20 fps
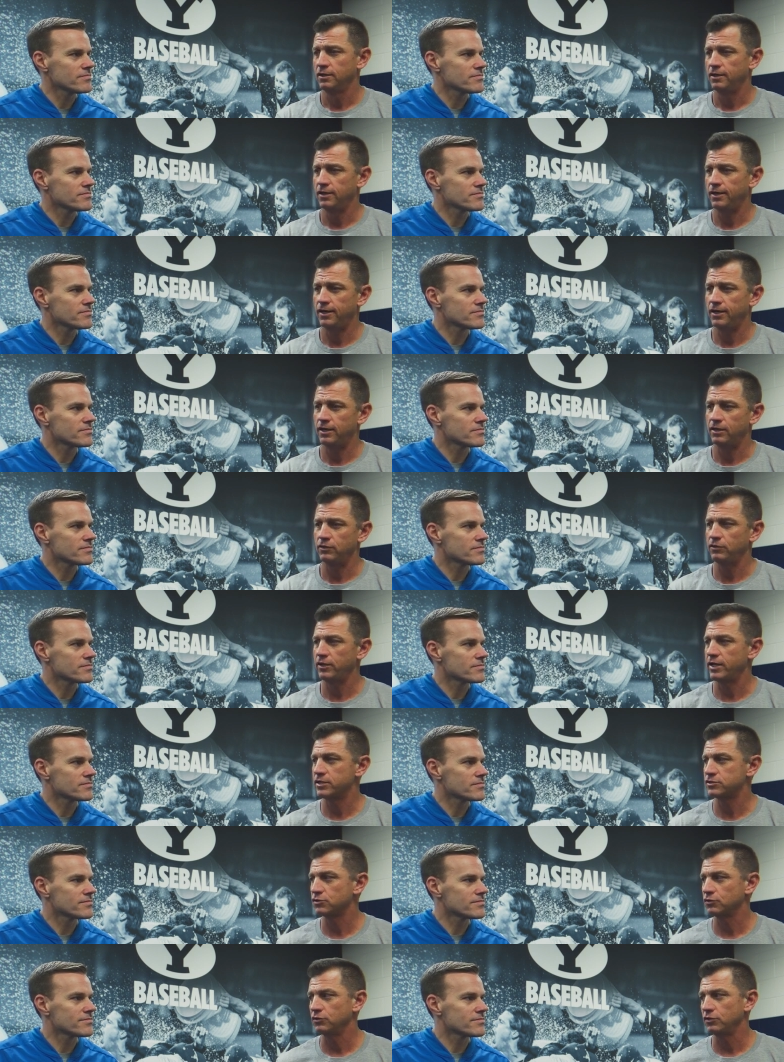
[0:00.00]
Speaker 1: Uh,
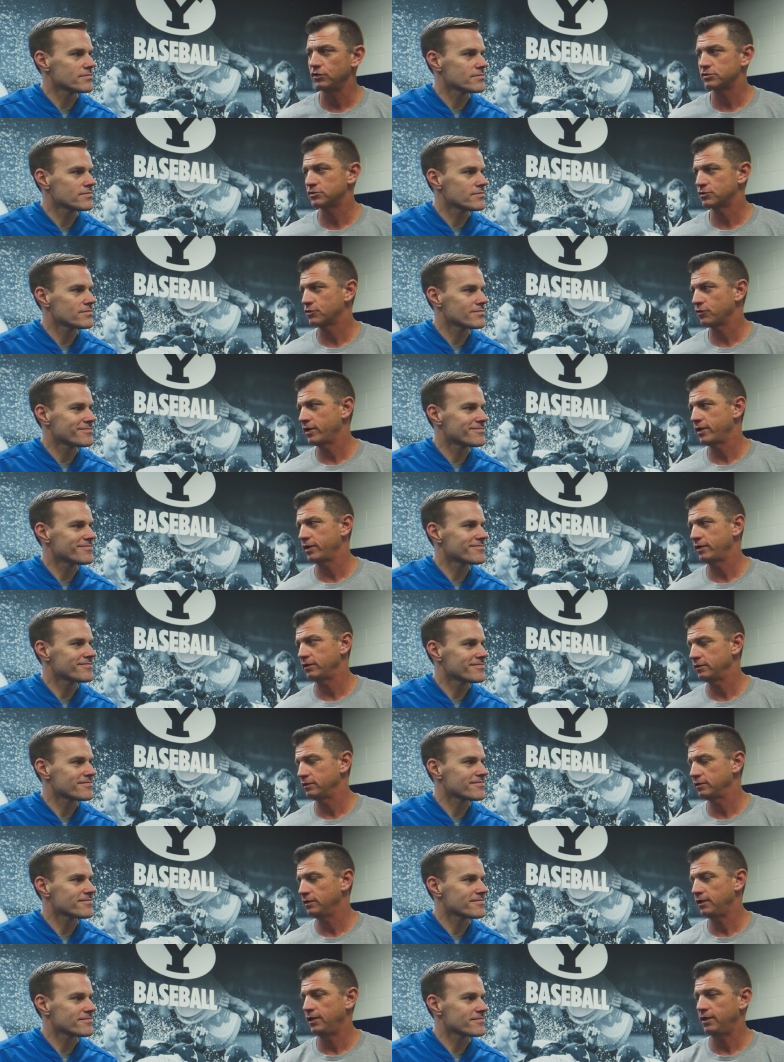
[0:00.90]
Lesser looks
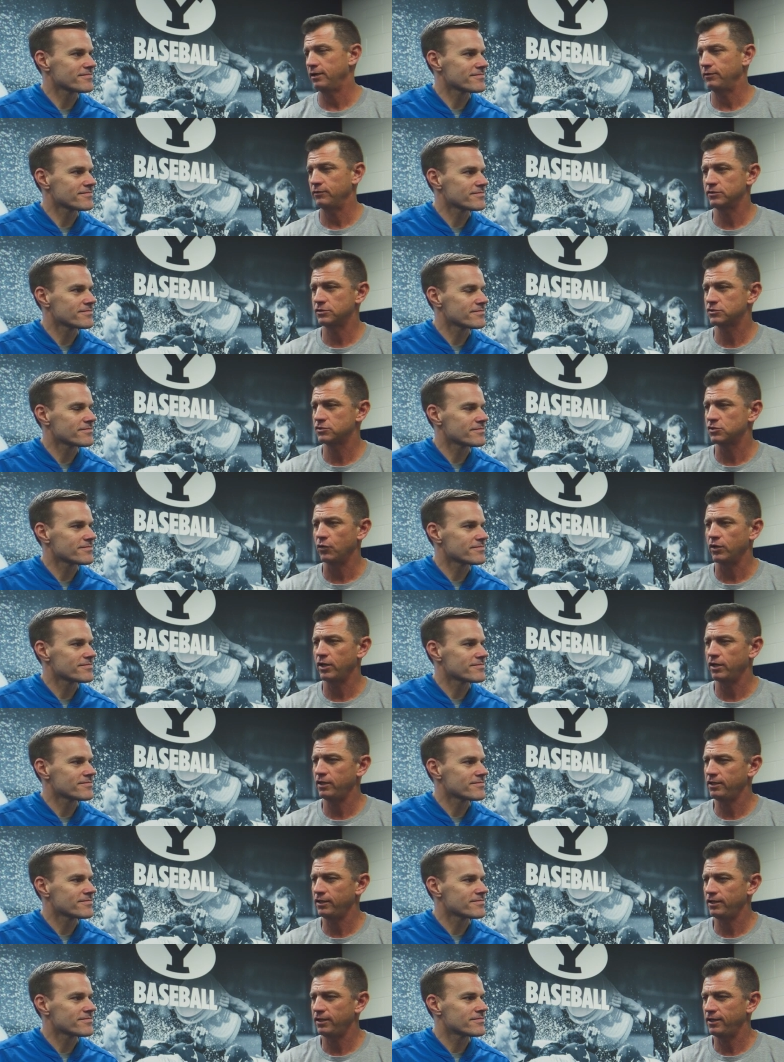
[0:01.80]
great. Uh, so
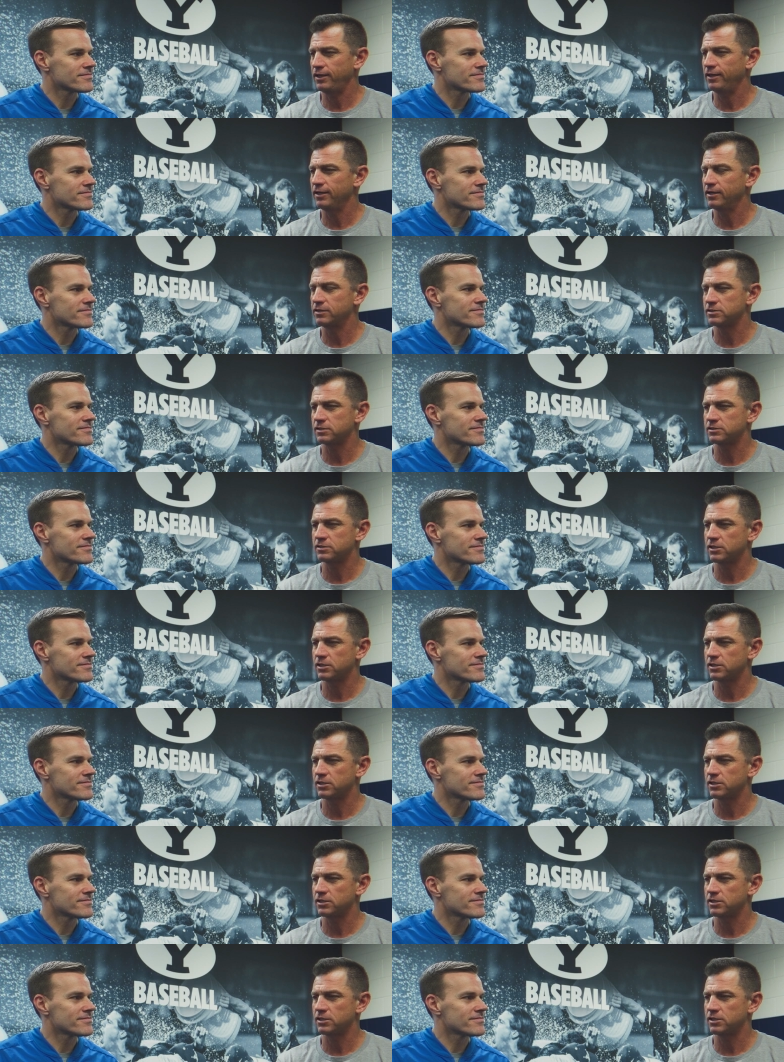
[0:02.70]
it, it is.